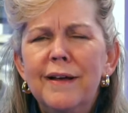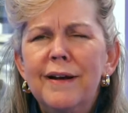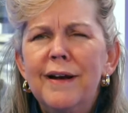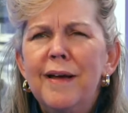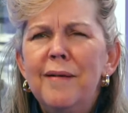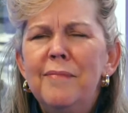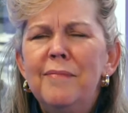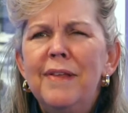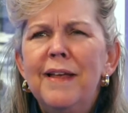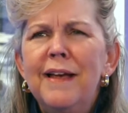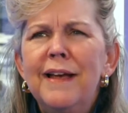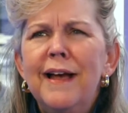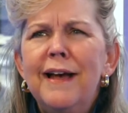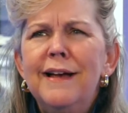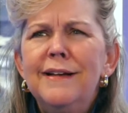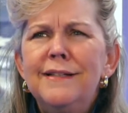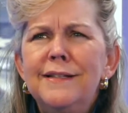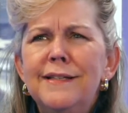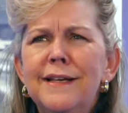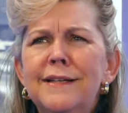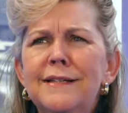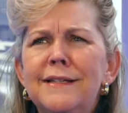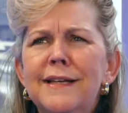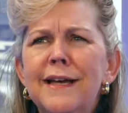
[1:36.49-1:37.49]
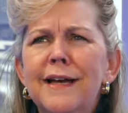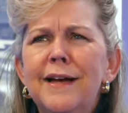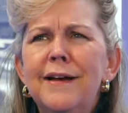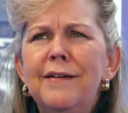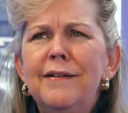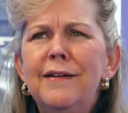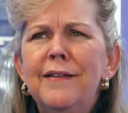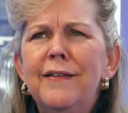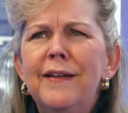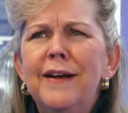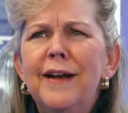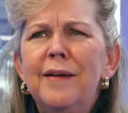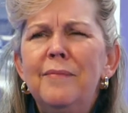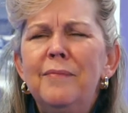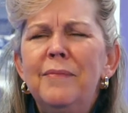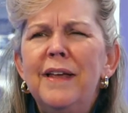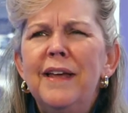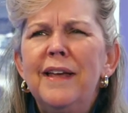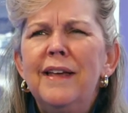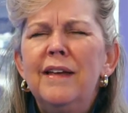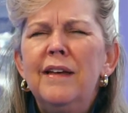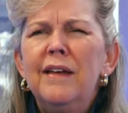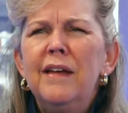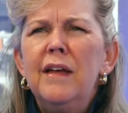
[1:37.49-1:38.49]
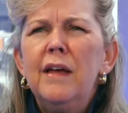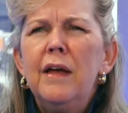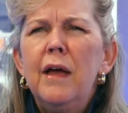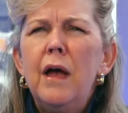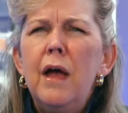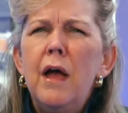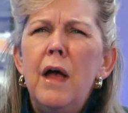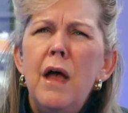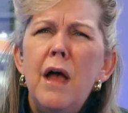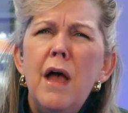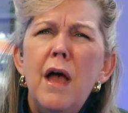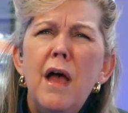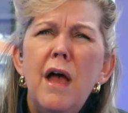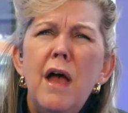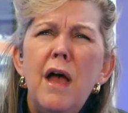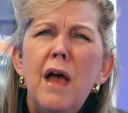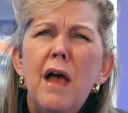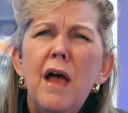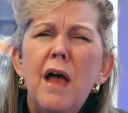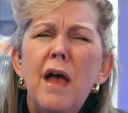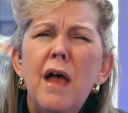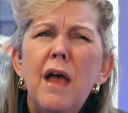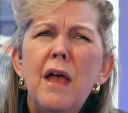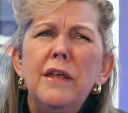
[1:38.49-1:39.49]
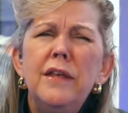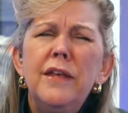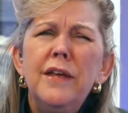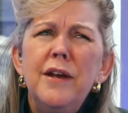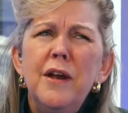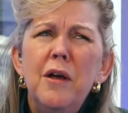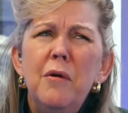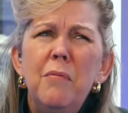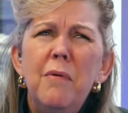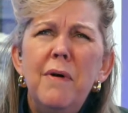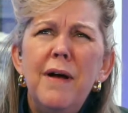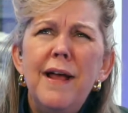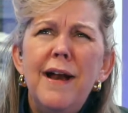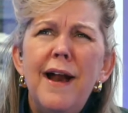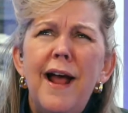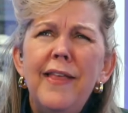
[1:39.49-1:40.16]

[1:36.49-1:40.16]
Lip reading: And I'm like, I sit down and then I'm like, you know what?